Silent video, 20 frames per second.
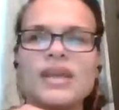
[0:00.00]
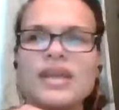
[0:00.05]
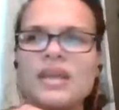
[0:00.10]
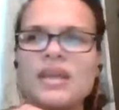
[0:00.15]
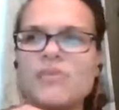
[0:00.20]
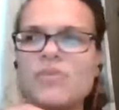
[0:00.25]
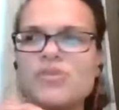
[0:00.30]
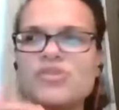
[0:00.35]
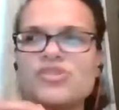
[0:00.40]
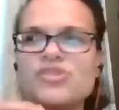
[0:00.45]

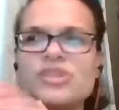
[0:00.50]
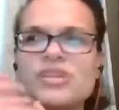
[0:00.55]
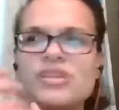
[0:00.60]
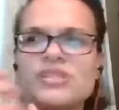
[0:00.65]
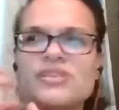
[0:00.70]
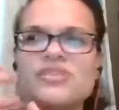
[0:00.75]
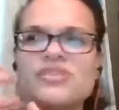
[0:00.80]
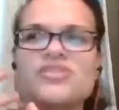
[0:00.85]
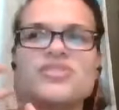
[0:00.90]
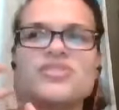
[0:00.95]
Emotionally, is
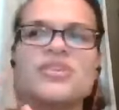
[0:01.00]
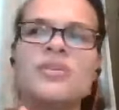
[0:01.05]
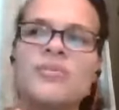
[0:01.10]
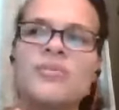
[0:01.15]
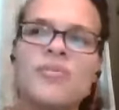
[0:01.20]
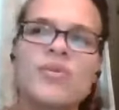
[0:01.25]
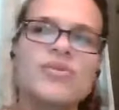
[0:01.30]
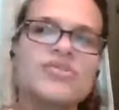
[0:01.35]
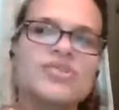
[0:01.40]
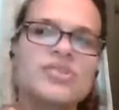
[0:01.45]
there a certain
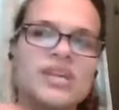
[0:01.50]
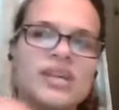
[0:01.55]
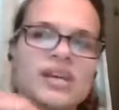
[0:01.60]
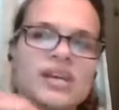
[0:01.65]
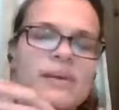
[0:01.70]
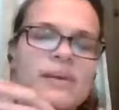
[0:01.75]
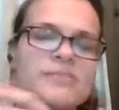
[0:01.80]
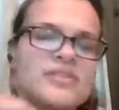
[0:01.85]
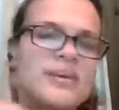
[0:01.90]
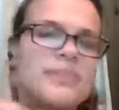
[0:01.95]
emotion that
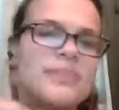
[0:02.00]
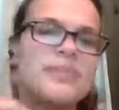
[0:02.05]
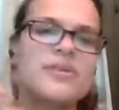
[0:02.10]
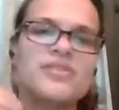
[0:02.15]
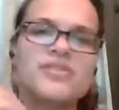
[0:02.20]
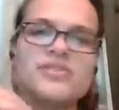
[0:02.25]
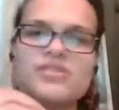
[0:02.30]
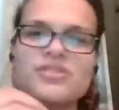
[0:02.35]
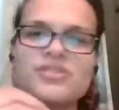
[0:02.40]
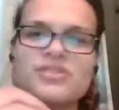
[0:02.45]
comes up in
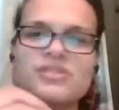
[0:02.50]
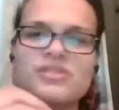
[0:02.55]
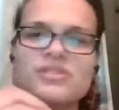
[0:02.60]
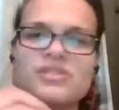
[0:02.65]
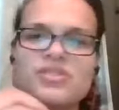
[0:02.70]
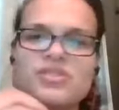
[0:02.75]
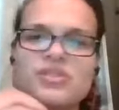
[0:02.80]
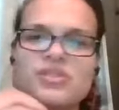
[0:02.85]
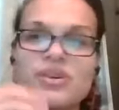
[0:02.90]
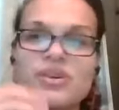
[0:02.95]
a certain
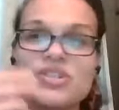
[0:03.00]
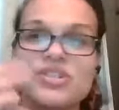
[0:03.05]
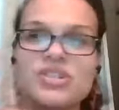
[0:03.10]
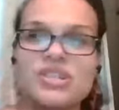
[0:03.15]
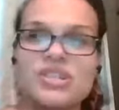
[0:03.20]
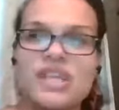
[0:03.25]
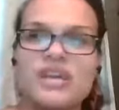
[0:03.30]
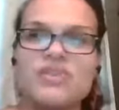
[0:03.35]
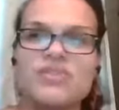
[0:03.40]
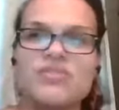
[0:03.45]
situation that